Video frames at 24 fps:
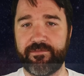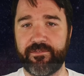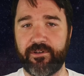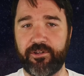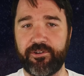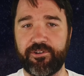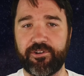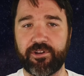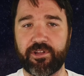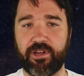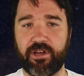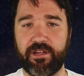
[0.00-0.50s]
have
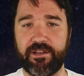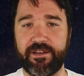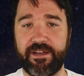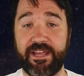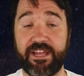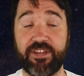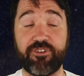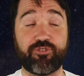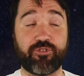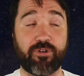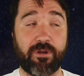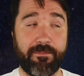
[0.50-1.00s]

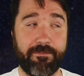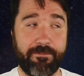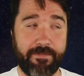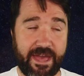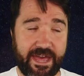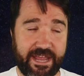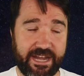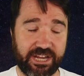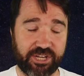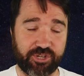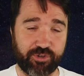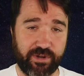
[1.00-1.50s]
undergone a
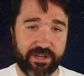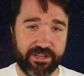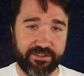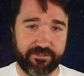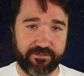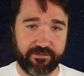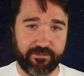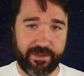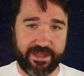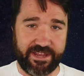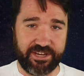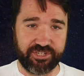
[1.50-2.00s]
dramatic
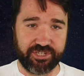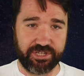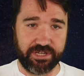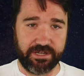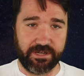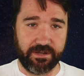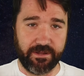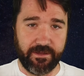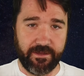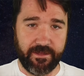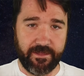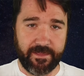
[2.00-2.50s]

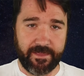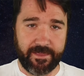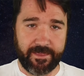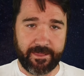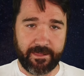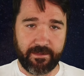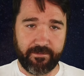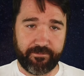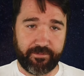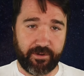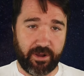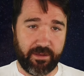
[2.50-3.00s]
transformation.
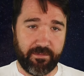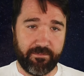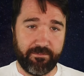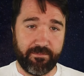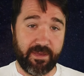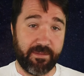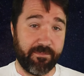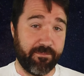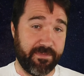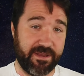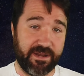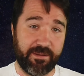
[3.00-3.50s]

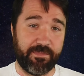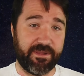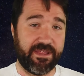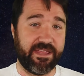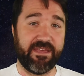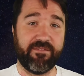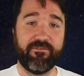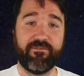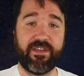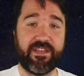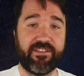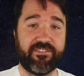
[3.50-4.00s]
From
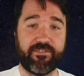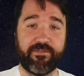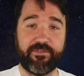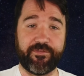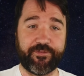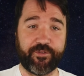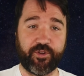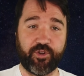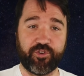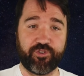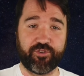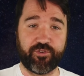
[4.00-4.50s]
minimally
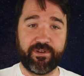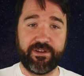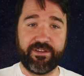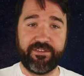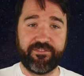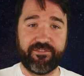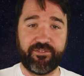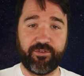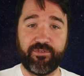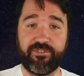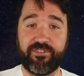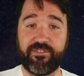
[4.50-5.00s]
invasive
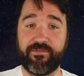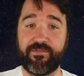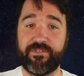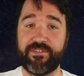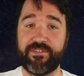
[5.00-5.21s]
surgeries to